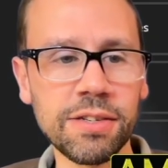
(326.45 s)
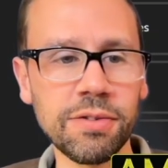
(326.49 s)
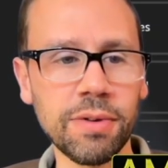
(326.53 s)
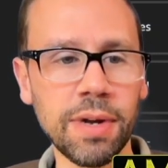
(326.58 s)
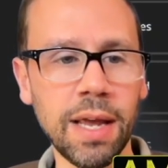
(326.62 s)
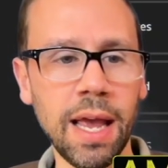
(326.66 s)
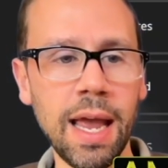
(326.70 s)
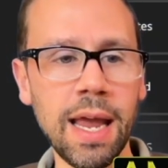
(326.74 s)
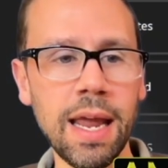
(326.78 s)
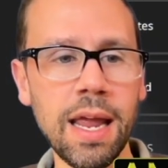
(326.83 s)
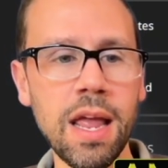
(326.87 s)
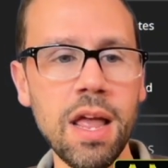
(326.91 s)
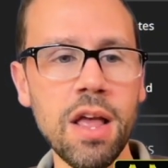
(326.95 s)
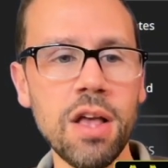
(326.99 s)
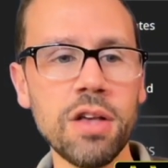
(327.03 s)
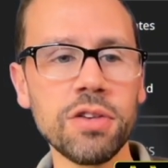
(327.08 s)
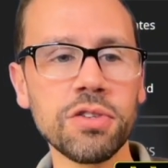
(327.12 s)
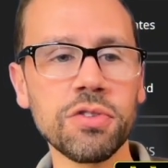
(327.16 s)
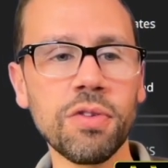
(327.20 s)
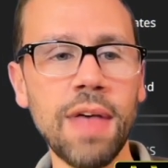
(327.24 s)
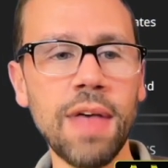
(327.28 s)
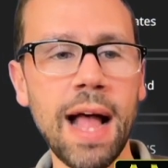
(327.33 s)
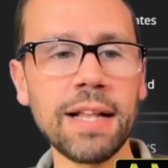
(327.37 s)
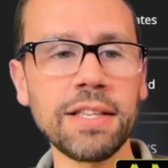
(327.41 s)
Okay,
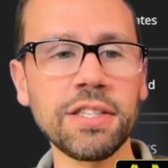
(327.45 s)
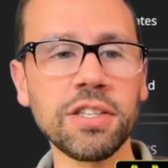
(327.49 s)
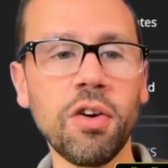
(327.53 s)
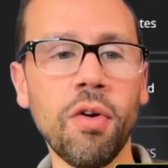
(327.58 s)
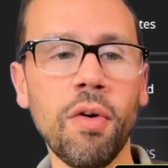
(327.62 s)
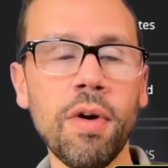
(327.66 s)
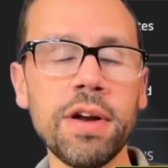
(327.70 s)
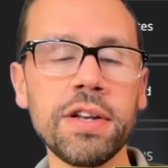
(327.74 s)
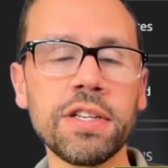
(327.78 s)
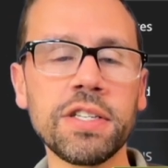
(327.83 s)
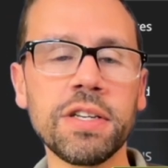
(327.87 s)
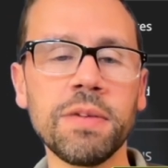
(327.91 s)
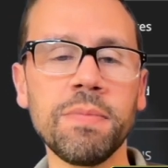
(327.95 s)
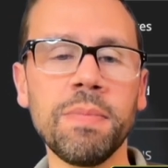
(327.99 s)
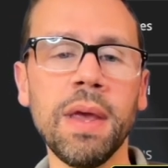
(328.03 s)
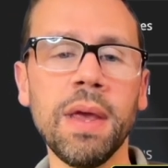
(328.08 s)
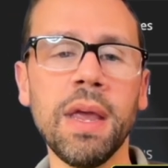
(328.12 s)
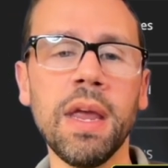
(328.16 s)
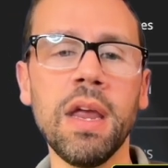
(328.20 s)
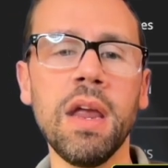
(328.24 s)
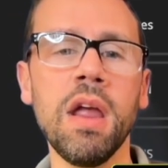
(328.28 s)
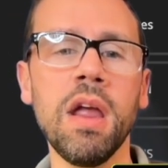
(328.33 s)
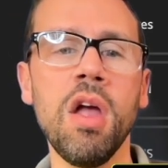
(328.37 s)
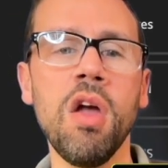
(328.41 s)
so that's going to
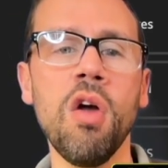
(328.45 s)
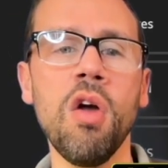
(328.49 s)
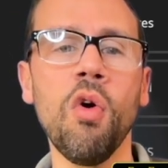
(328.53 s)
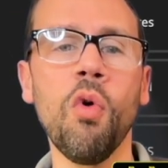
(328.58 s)
be